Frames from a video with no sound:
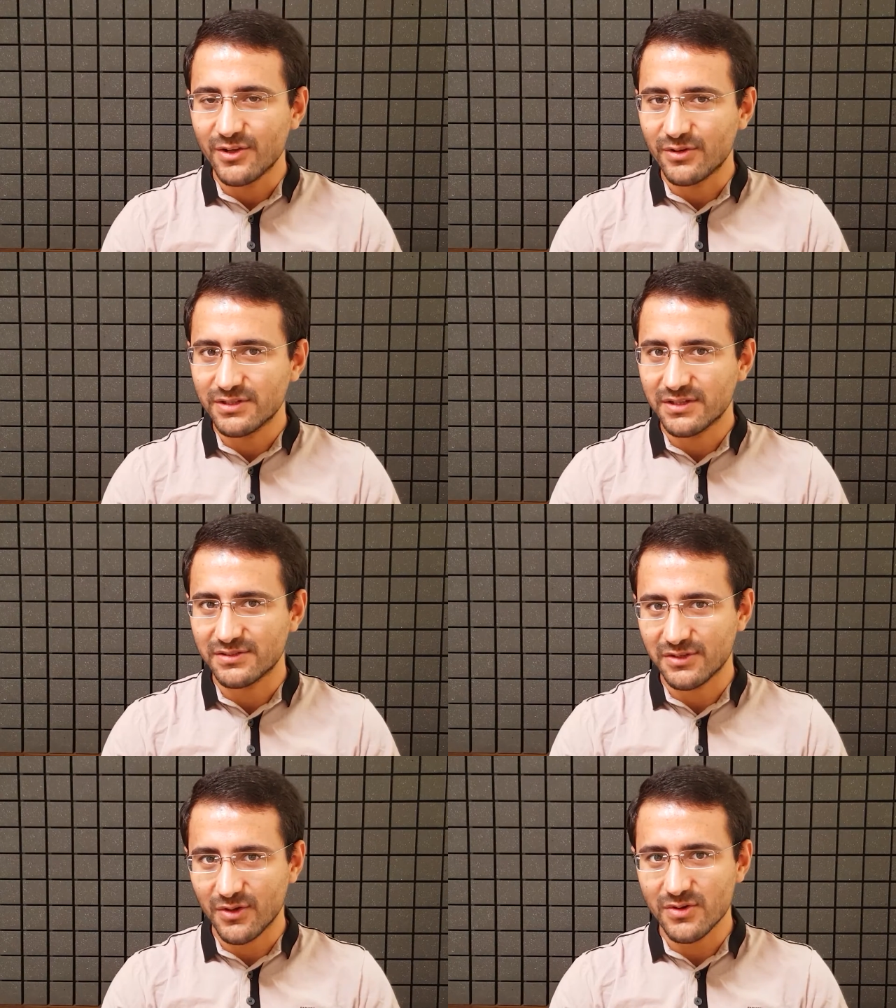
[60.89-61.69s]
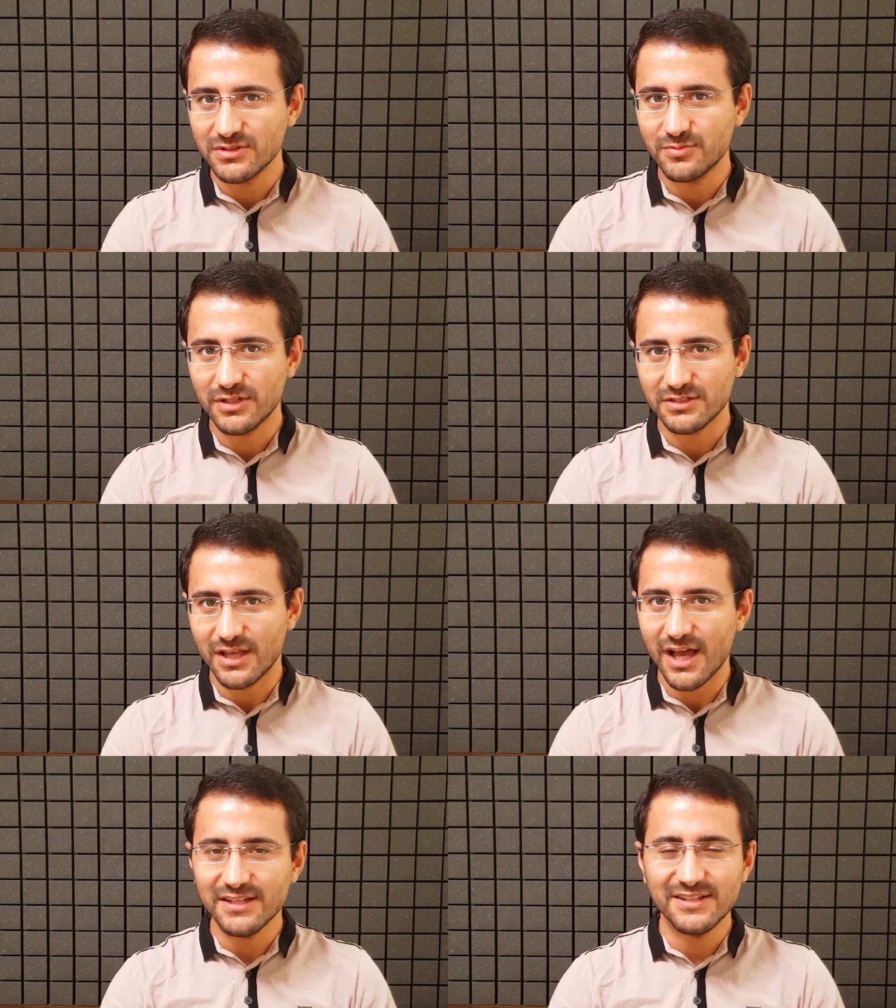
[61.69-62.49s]
He returned the coins
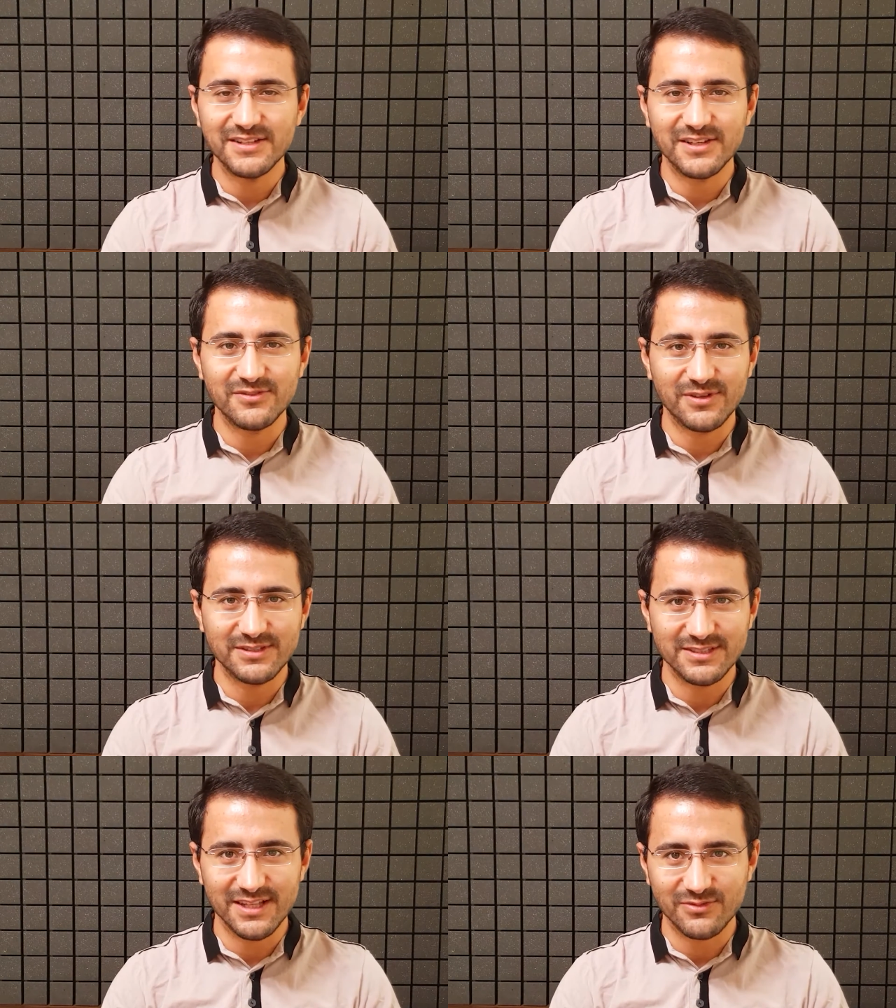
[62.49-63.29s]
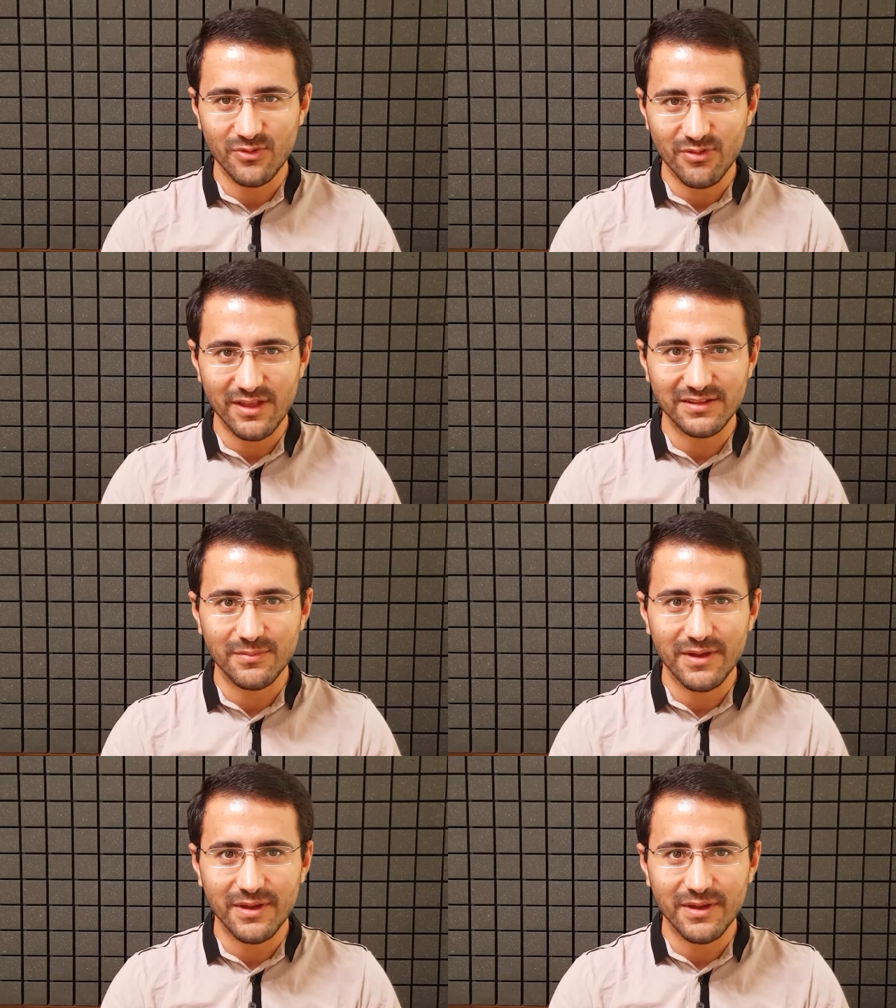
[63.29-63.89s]
because I didn't give consent with that